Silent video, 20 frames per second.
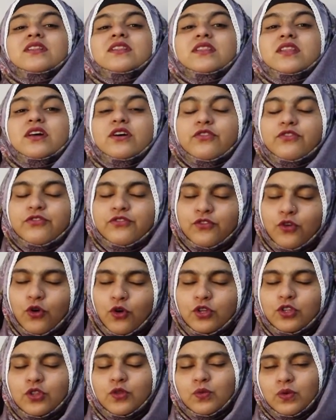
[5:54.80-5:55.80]
The
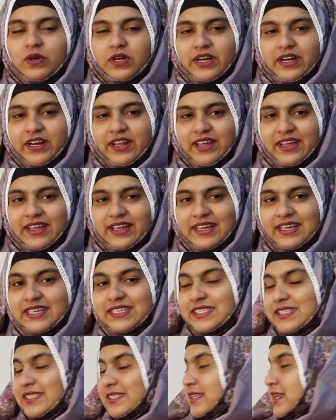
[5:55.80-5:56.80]
fourth word
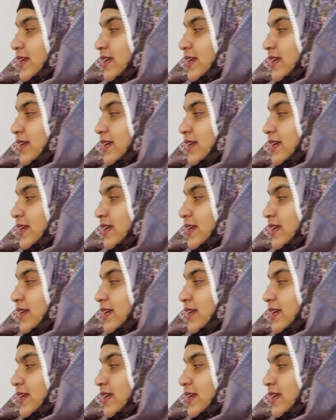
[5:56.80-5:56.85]
is